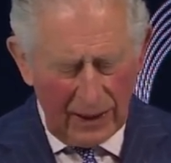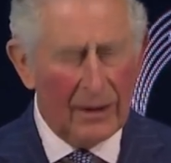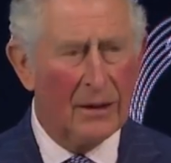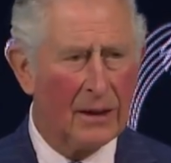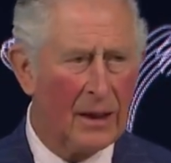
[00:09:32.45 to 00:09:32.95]

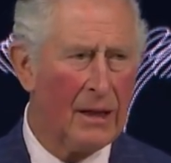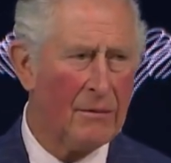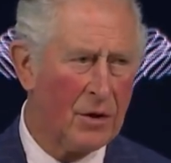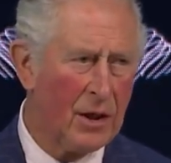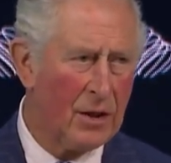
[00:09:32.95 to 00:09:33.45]
in the
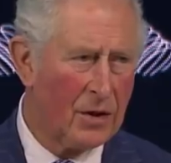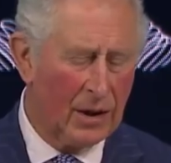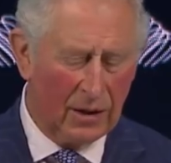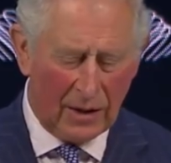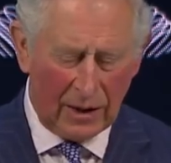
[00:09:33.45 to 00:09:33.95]
game-changing